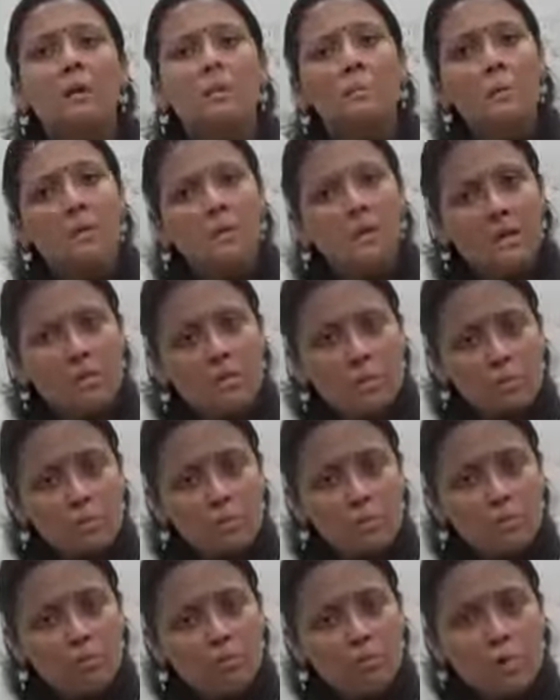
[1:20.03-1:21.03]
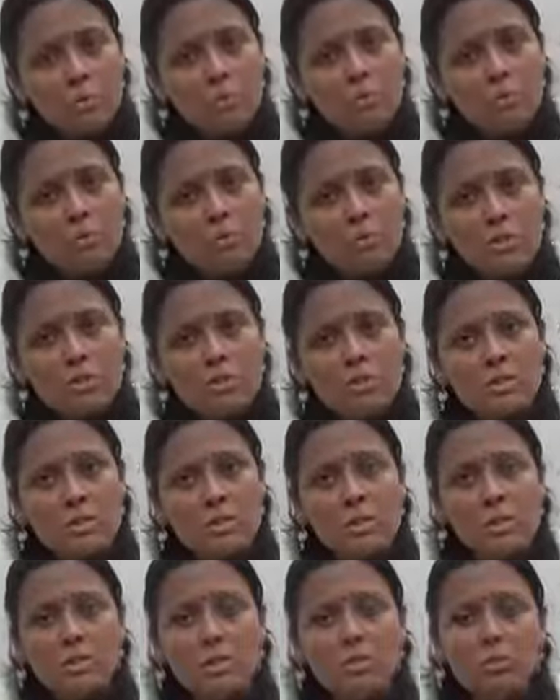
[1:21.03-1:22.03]
and B are the two firms which is
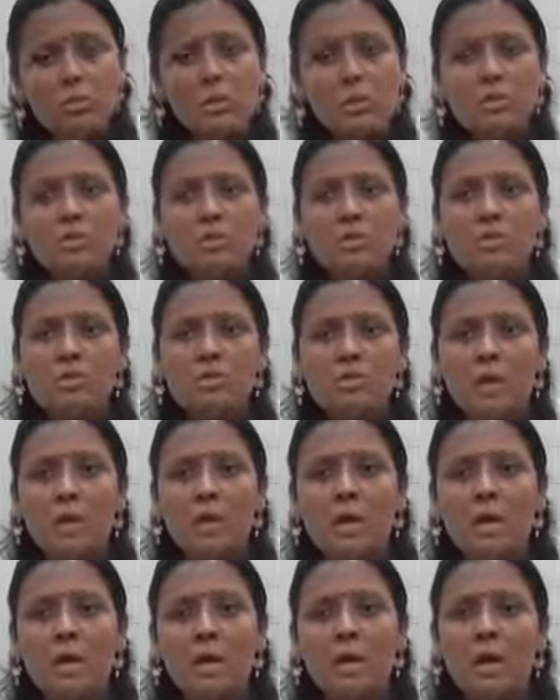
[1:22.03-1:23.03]
into the industry,